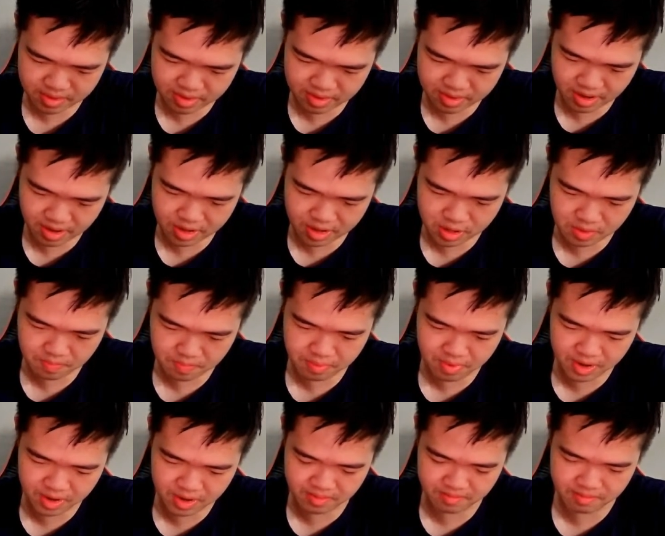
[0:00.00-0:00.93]
not to
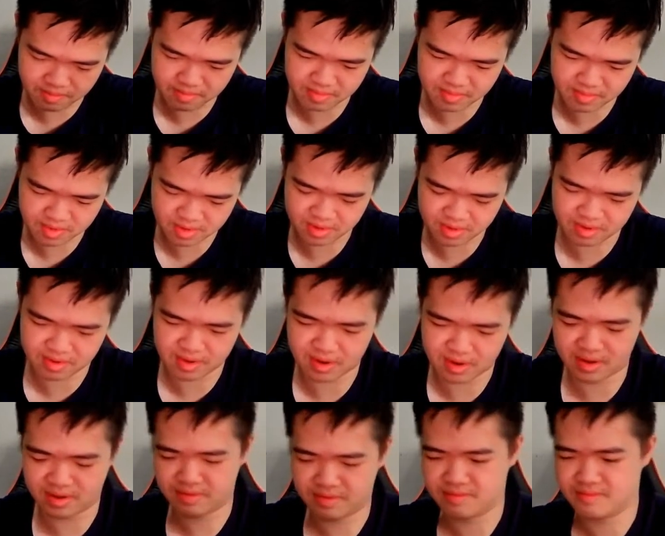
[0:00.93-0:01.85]
break him. Oh
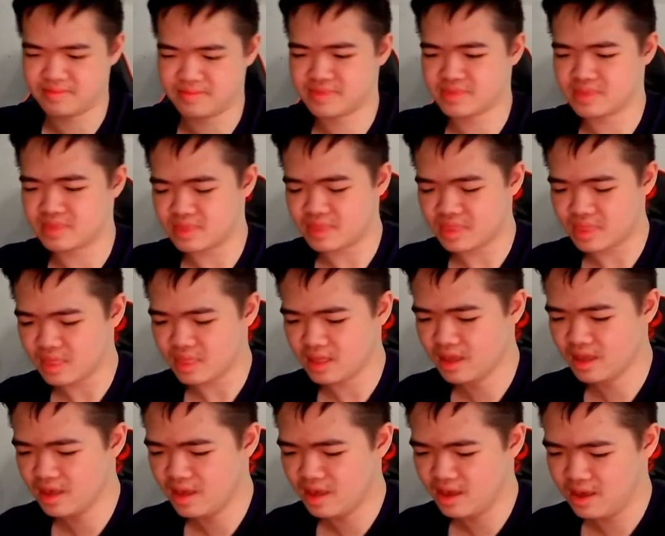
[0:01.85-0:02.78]
god.
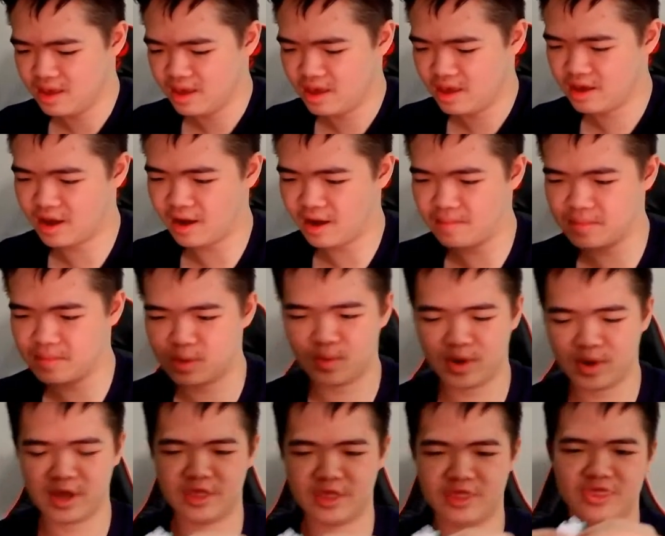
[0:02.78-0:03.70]
He comes
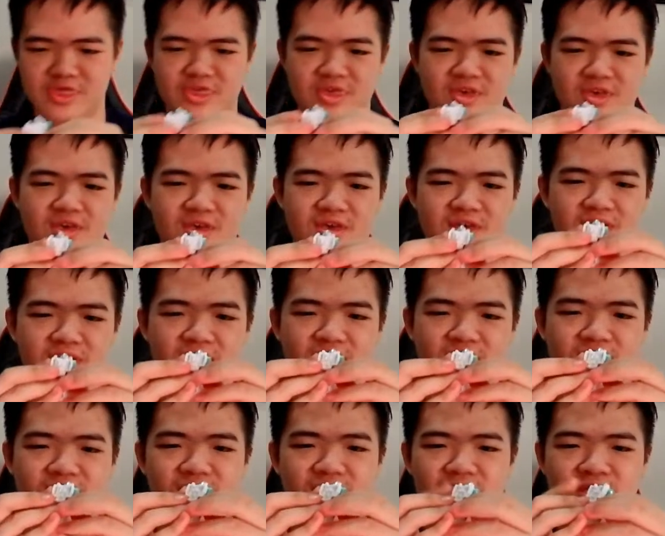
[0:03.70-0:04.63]
with
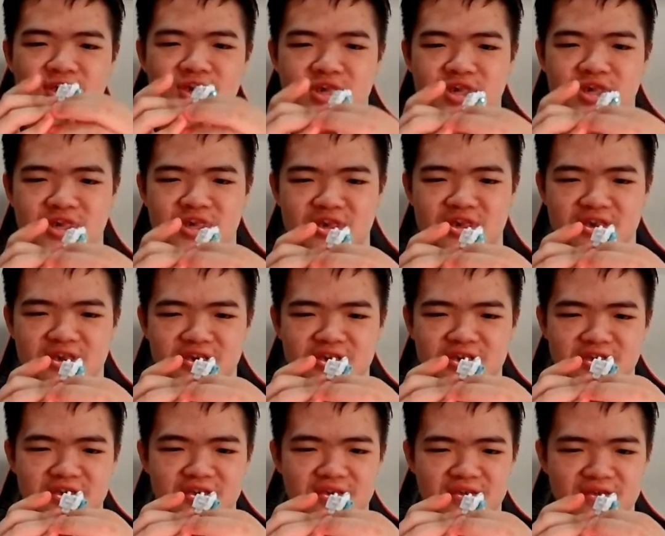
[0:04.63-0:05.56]
this,
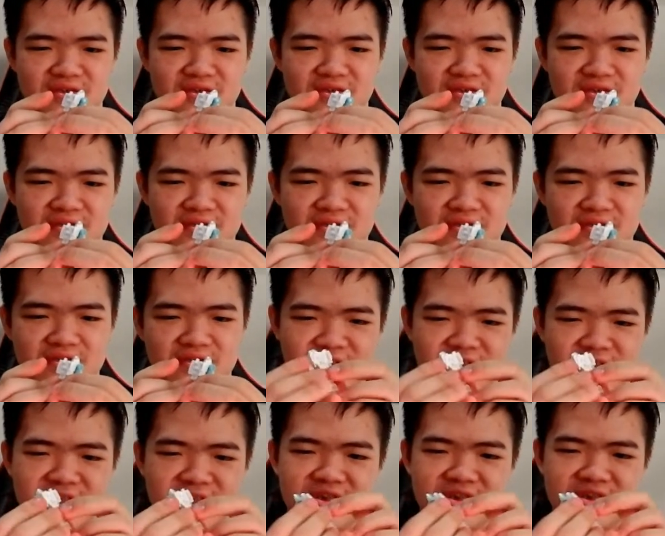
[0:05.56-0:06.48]

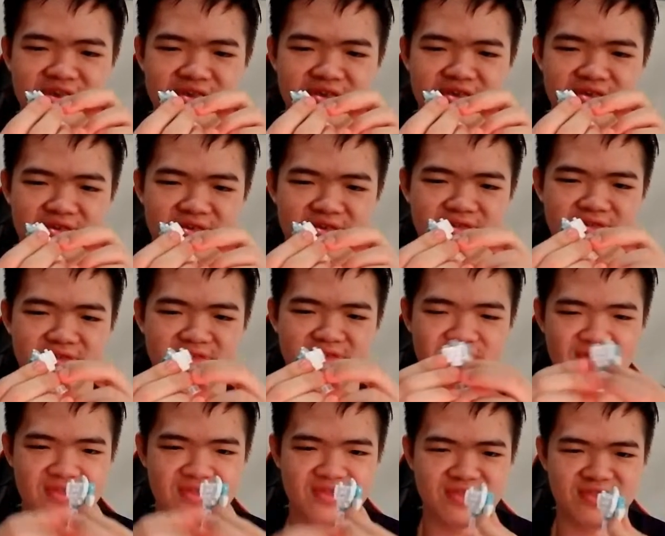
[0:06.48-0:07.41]
this
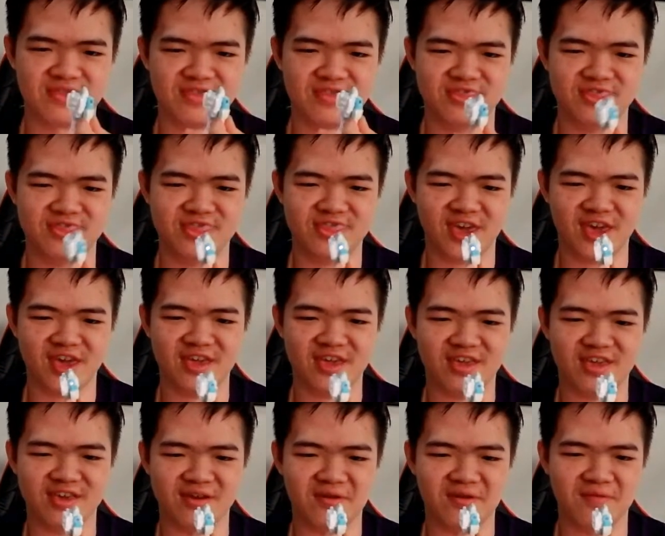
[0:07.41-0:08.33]

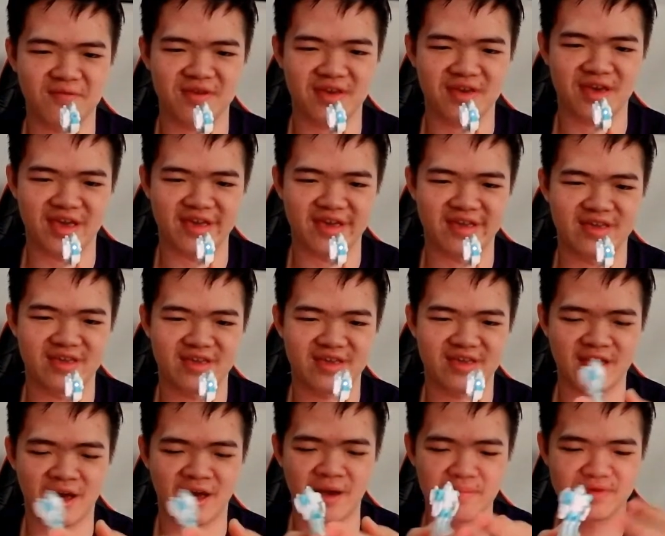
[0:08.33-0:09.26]
thing. Okay,
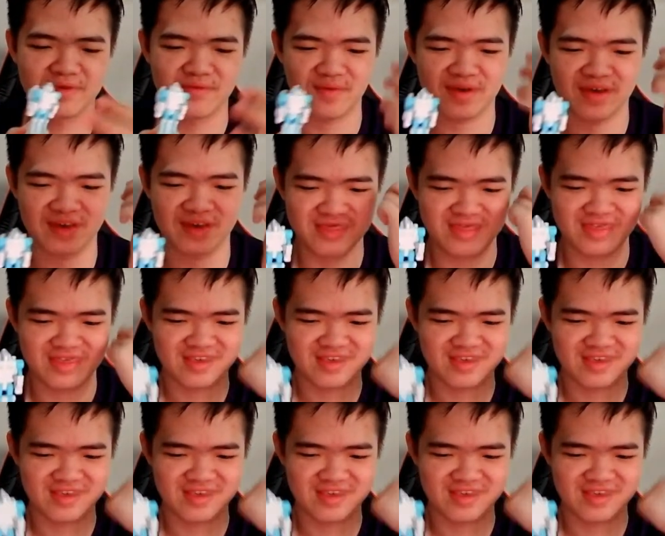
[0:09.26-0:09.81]
comes with.